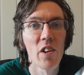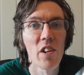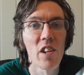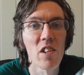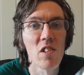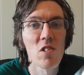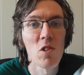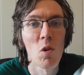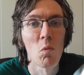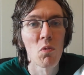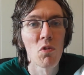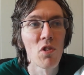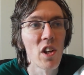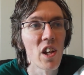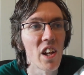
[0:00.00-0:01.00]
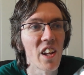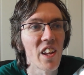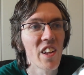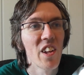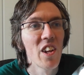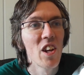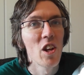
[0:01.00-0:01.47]
there's
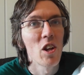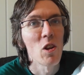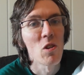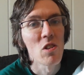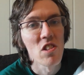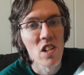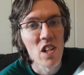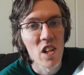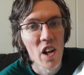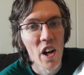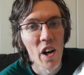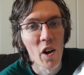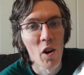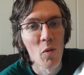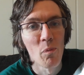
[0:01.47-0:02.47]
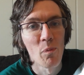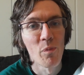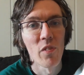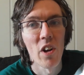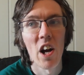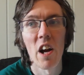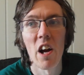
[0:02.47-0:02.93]
something, you see,
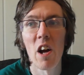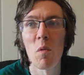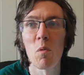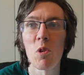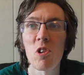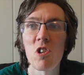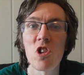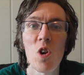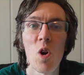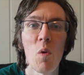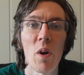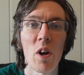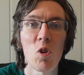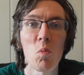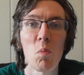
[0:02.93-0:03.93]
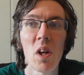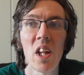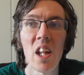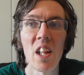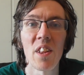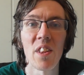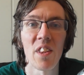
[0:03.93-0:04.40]
I'm not sure where to
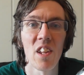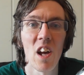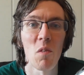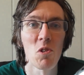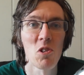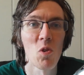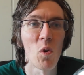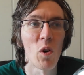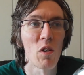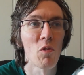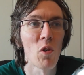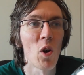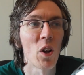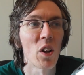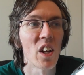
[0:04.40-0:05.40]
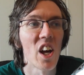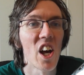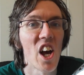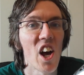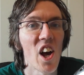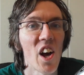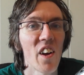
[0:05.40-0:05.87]
begin. I'm sorry for all the
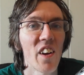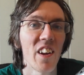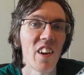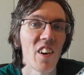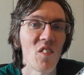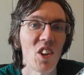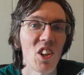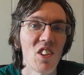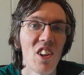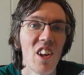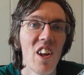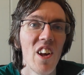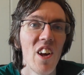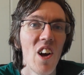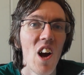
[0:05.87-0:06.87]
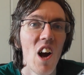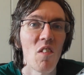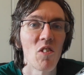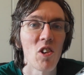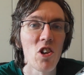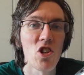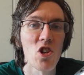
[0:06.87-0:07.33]
here, but
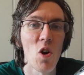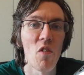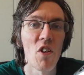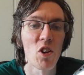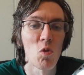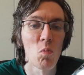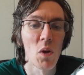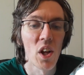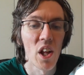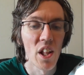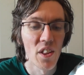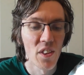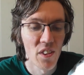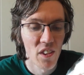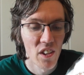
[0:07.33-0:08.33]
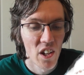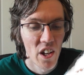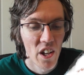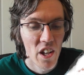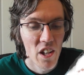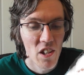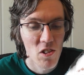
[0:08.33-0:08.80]
I'm not sure where to begin.
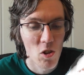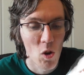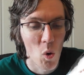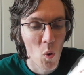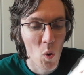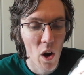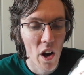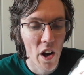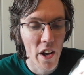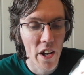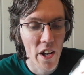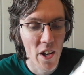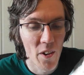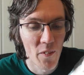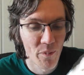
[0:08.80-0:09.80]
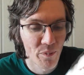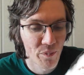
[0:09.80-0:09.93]
So I,